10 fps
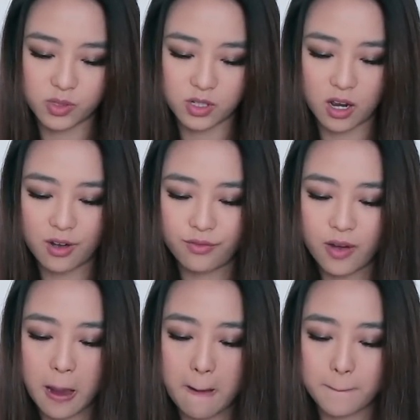stuff.
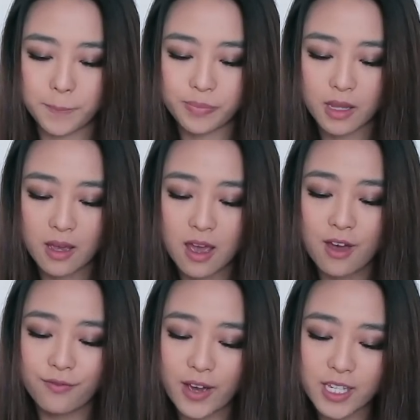
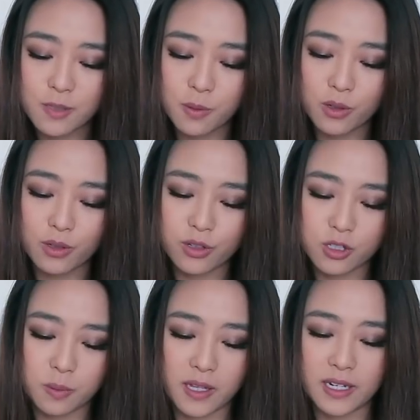Facebook,
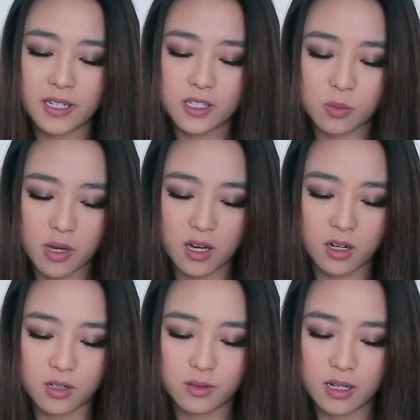use plenty as
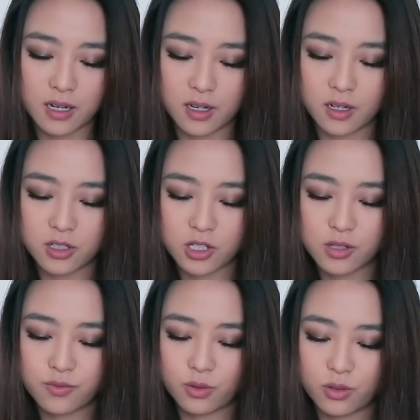well,
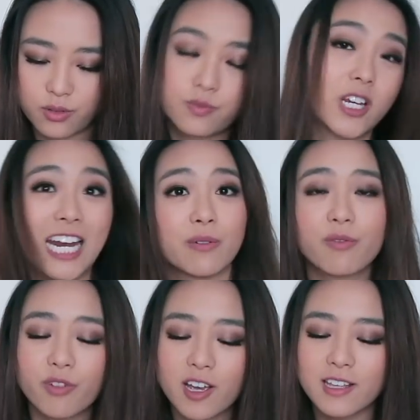just for chatting
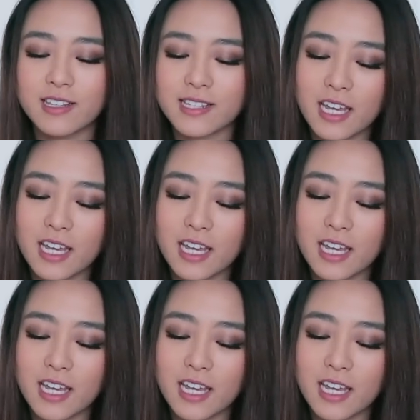with friends.